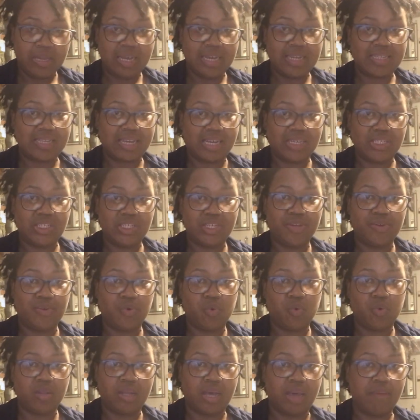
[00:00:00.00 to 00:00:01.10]
it's actually an
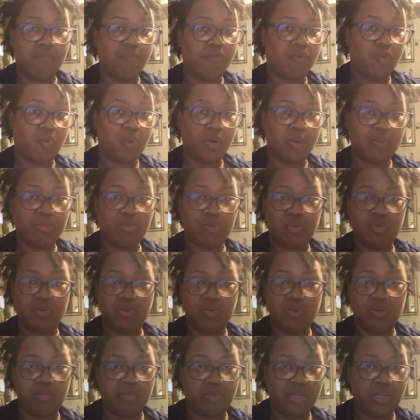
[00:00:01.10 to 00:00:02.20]
online form.
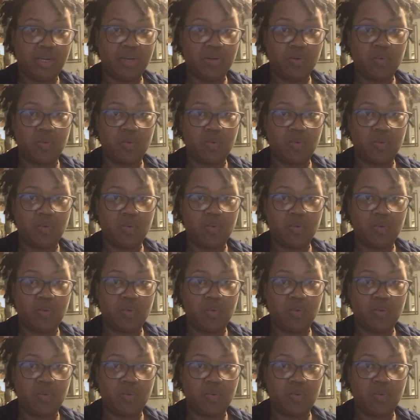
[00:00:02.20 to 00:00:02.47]
You complete it